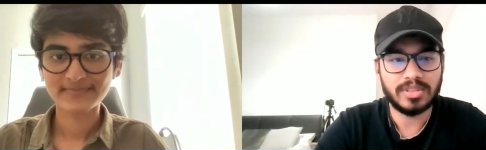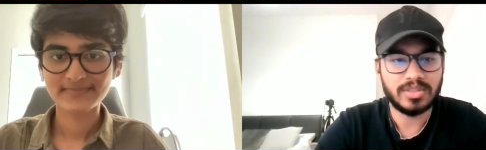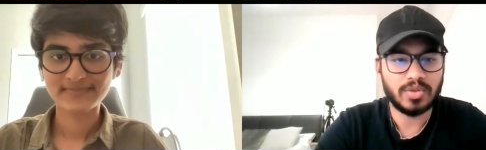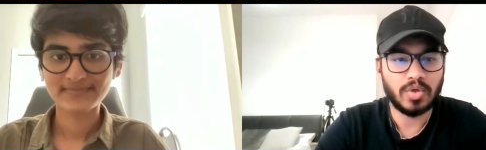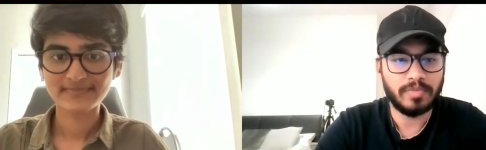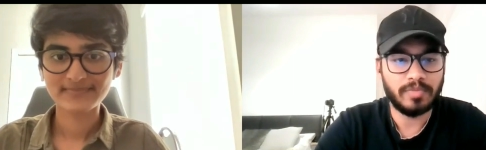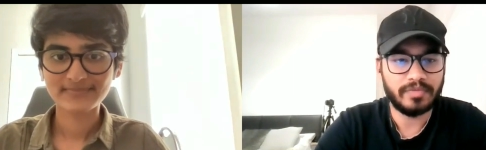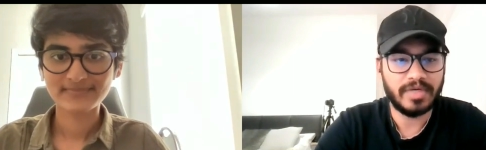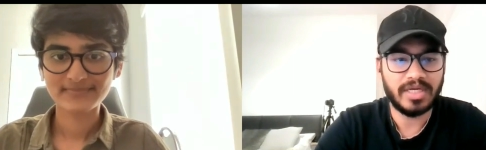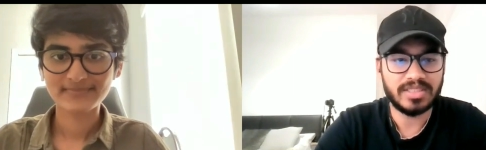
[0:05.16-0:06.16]
Speaker 1: the scope
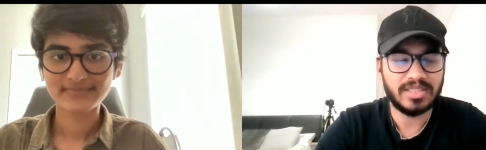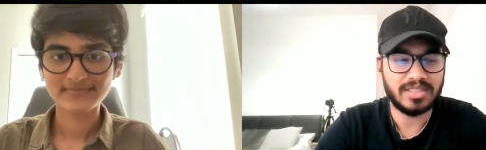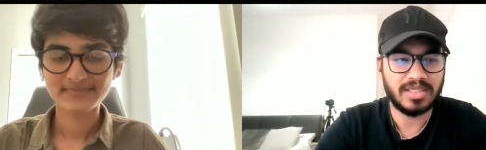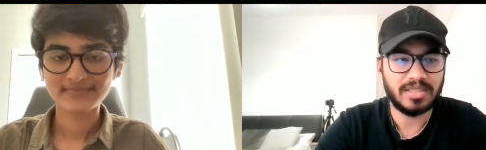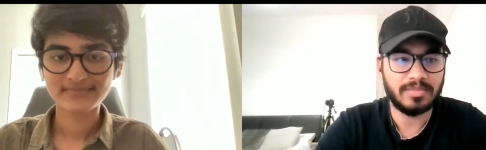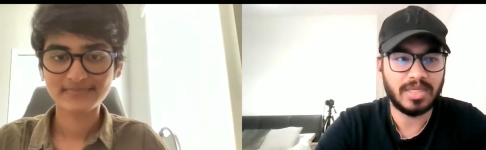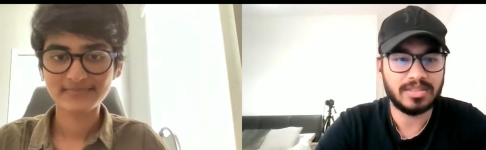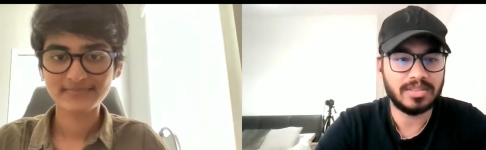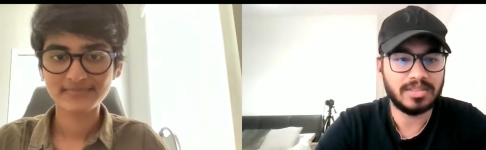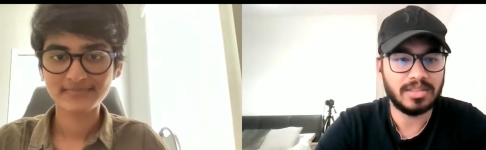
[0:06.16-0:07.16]
of data science and
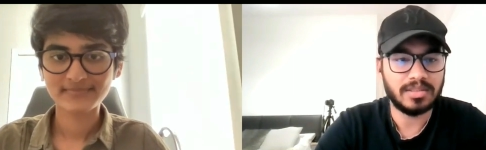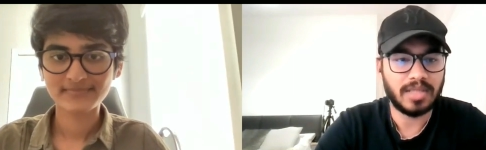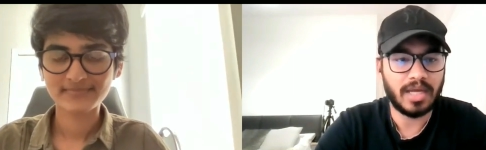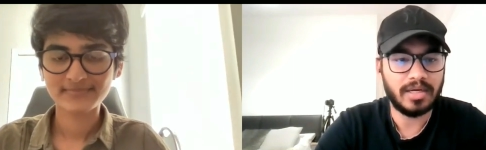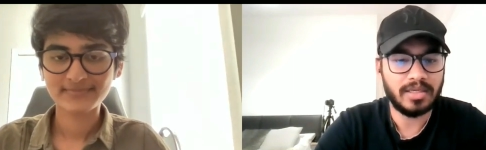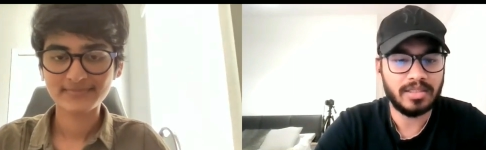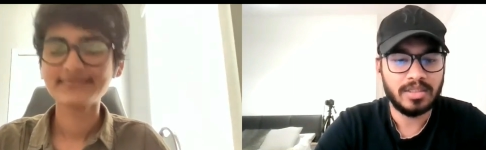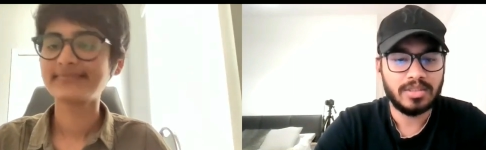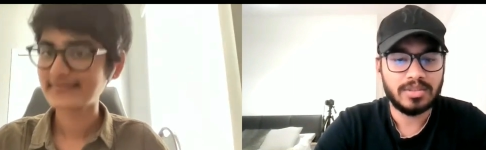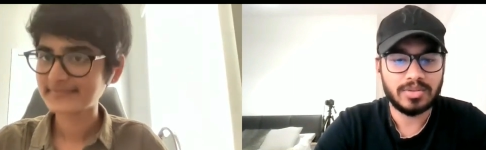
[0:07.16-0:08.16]
masters in Canada.
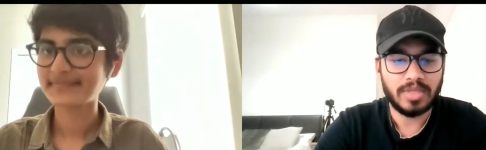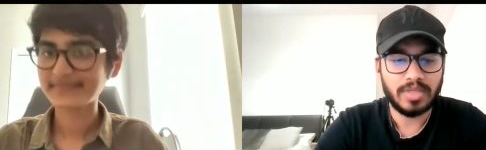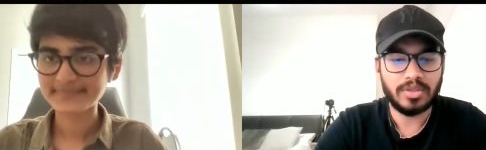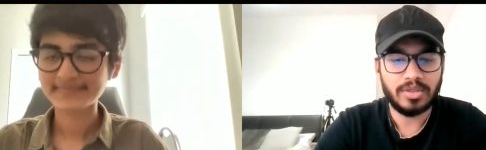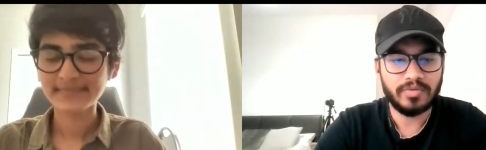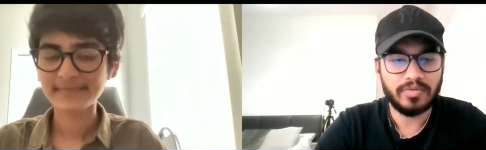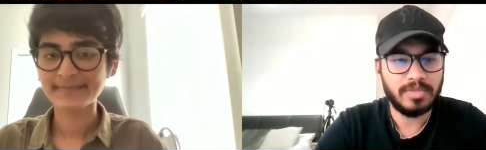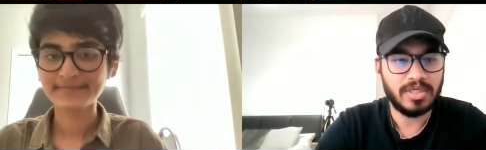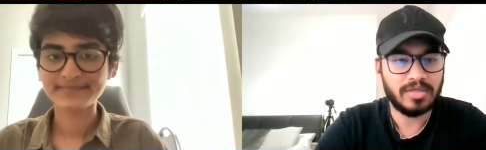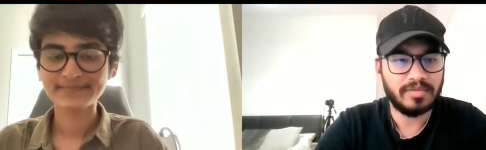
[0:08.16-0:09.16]
So I thought you
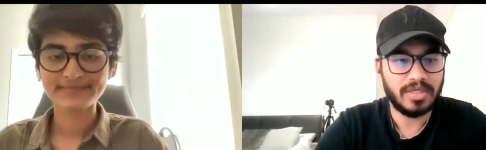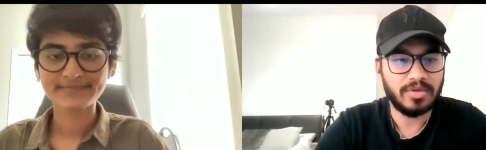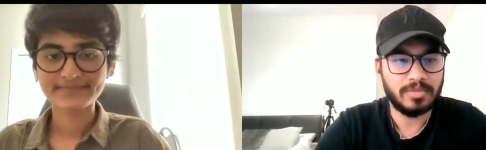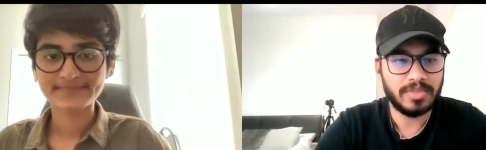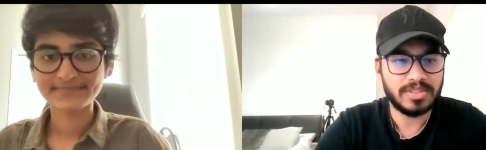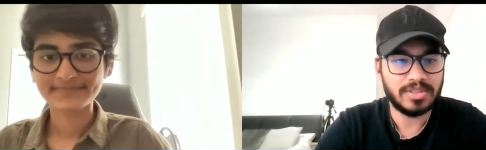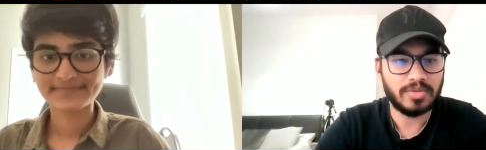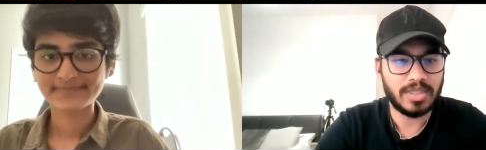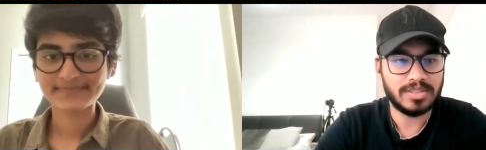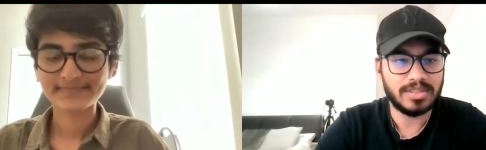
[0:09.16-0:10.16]
would be a very good person
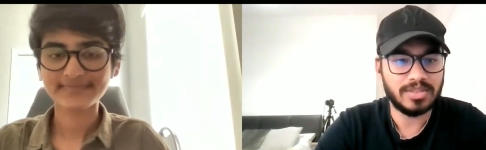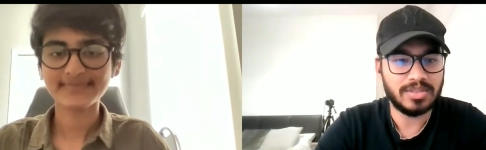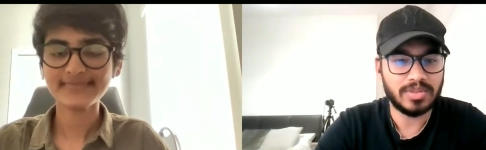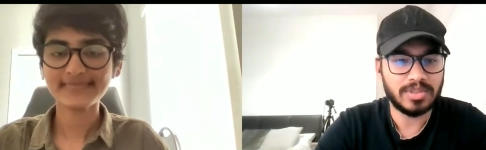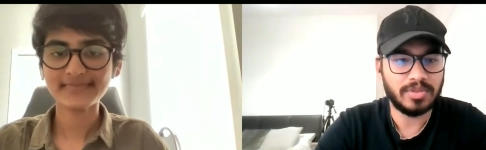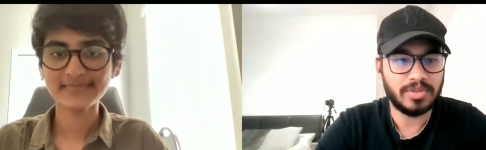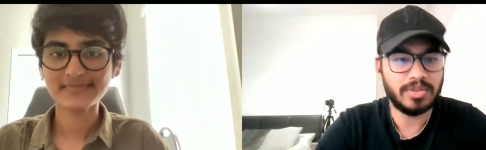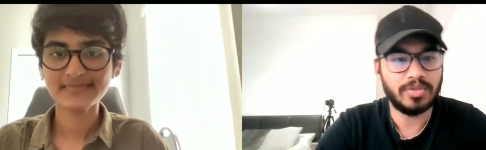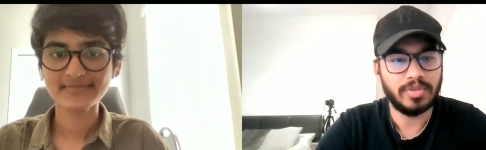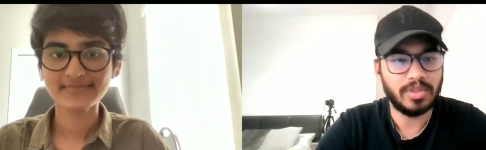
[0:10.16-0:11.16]
to answer these questions
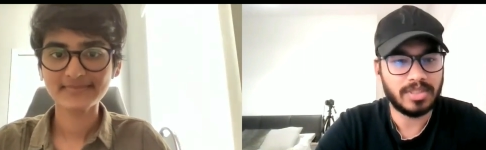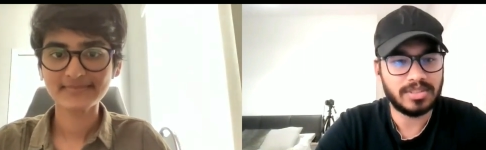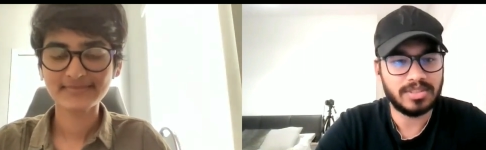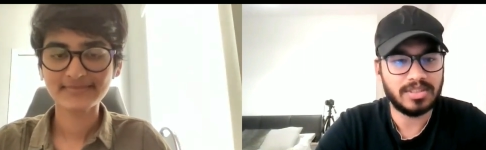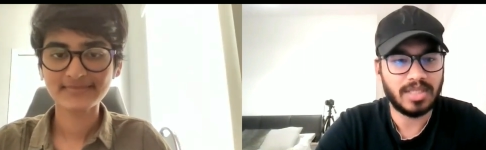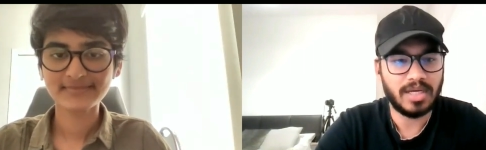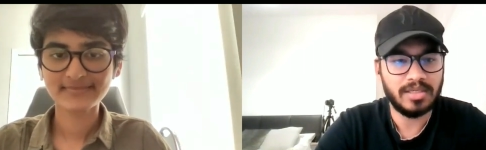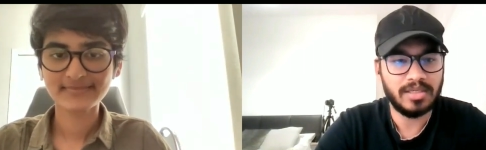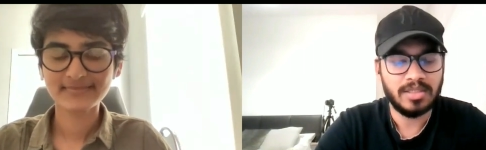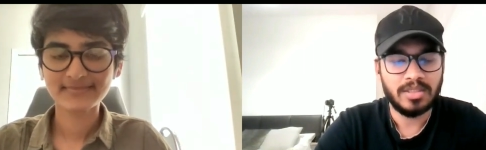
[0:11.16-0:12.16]
because you're doing your masters in
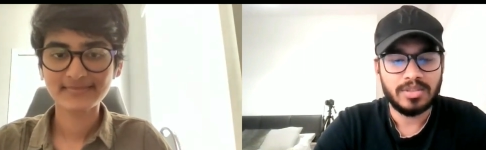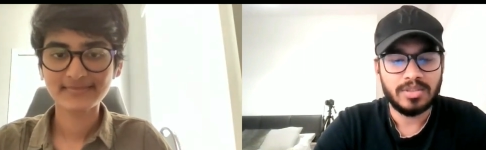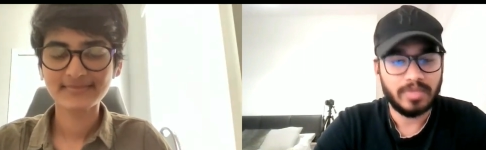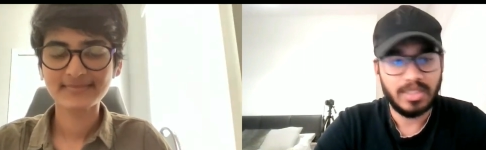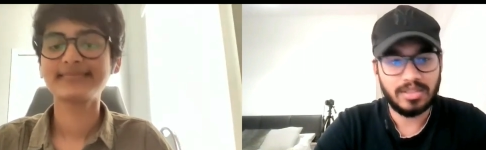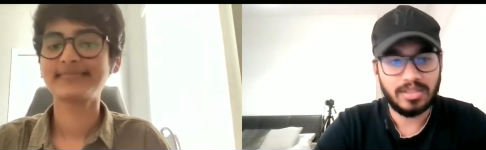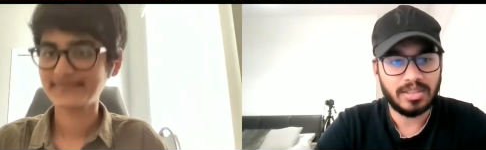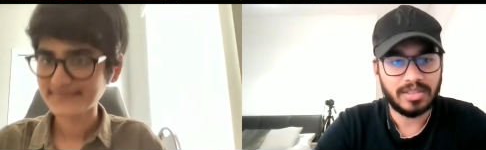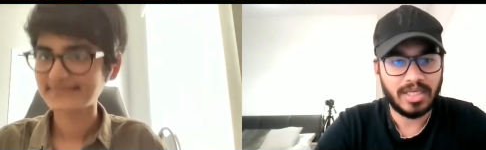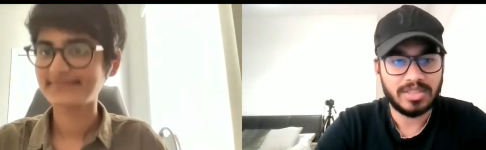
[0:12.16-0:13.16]
Canada. So again,
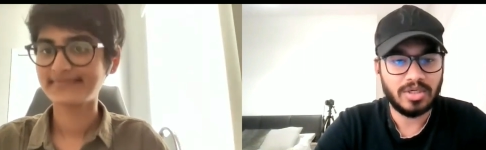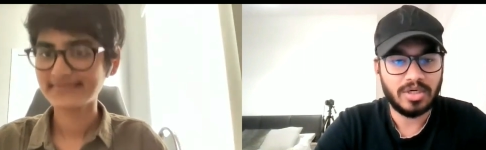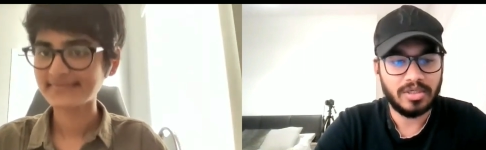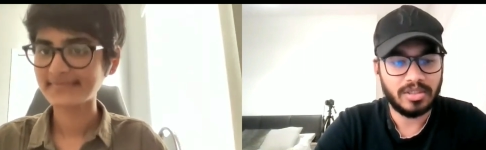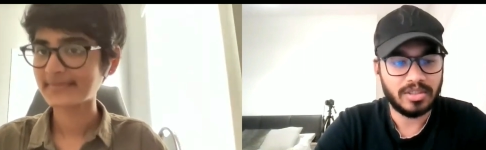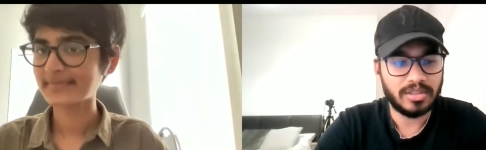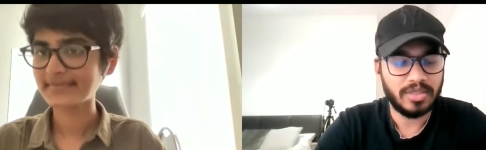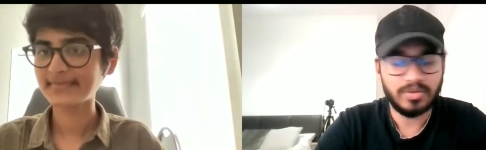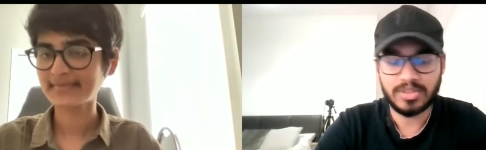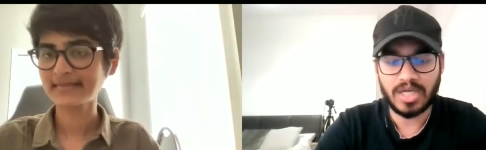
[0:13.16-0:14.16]
uh, thanks a lot.
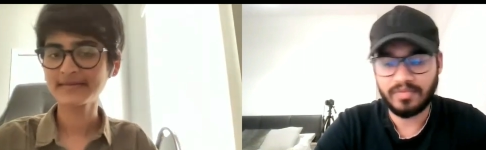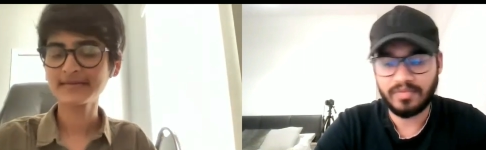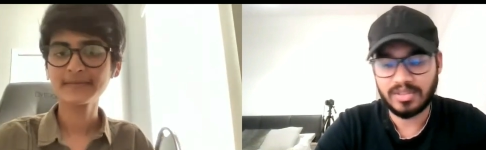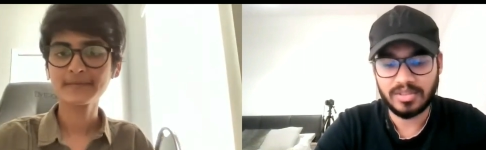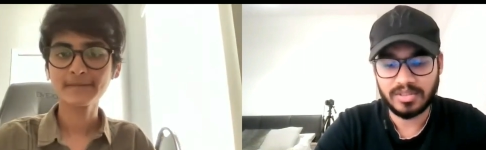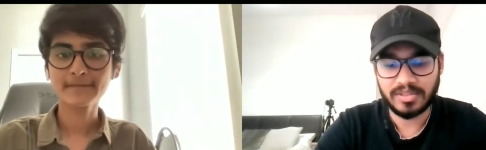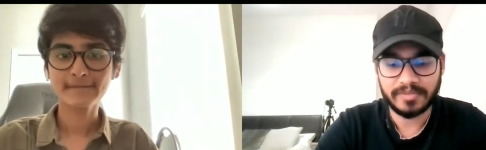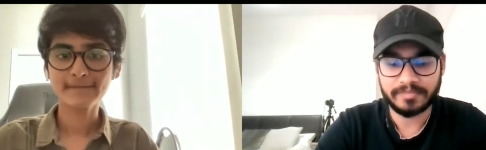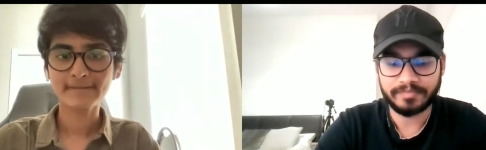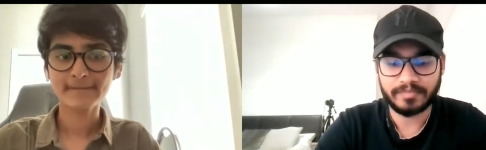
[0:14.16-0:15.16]
Uh, and to start with
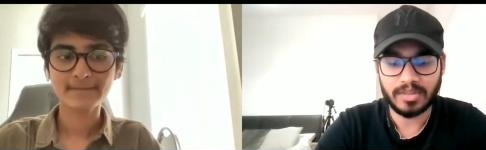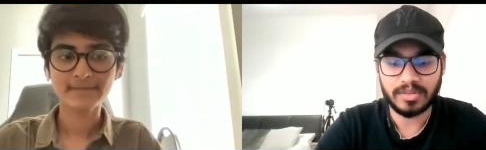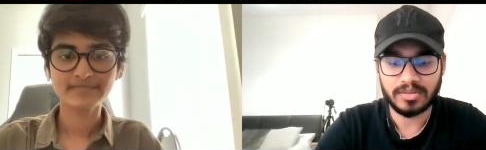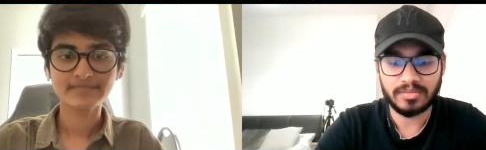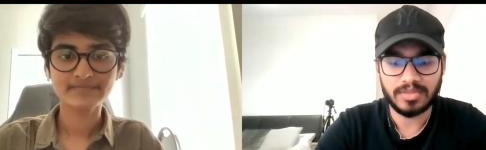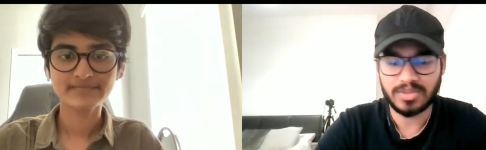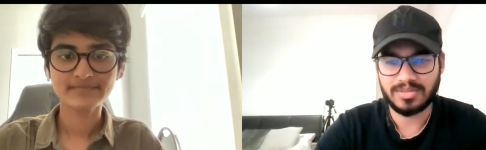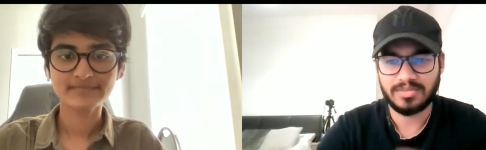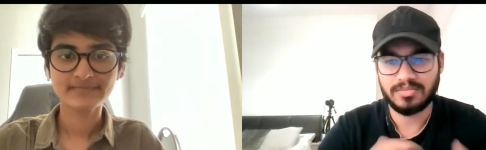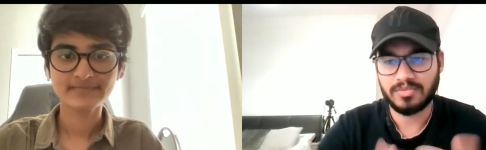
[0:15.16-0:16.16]
the uh,
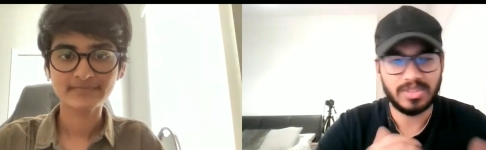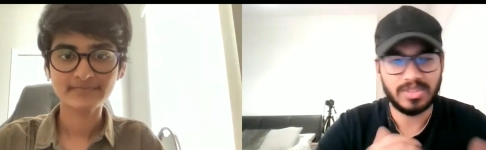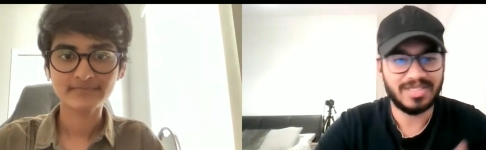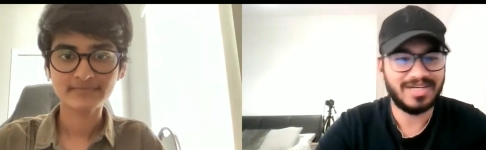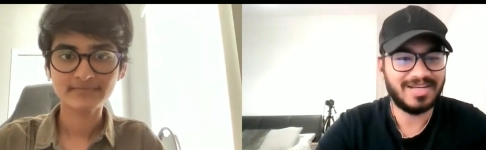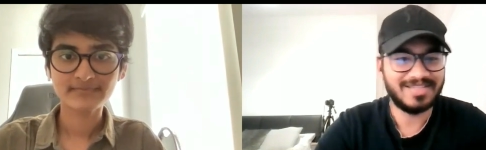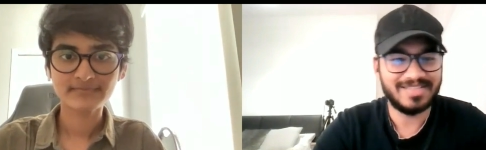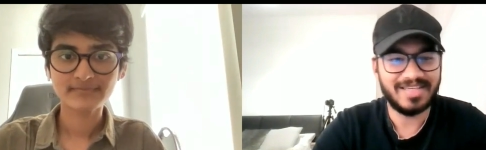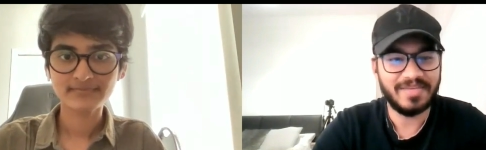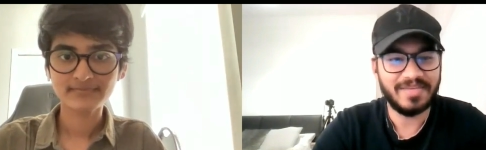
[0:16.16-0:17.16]
this question and
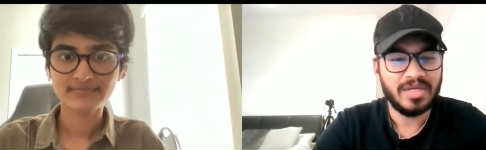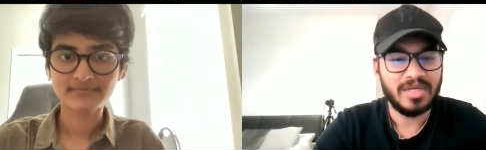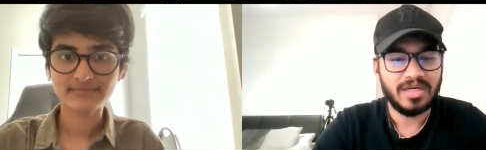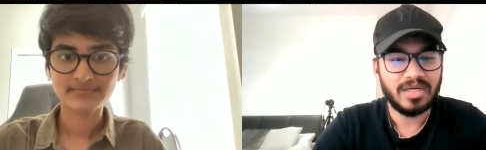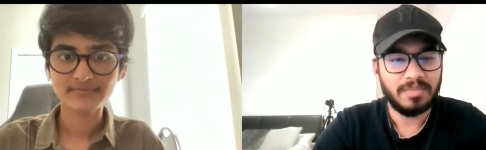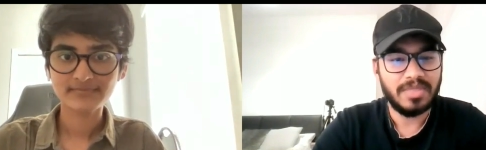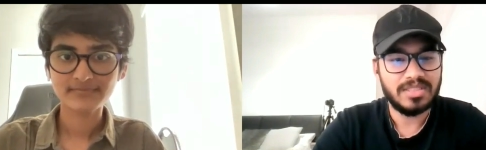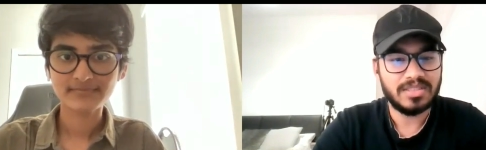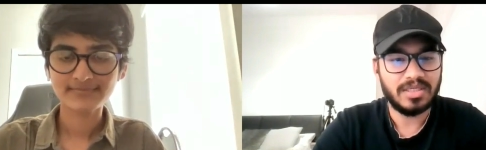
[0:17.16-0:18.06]
answer thing, uh, please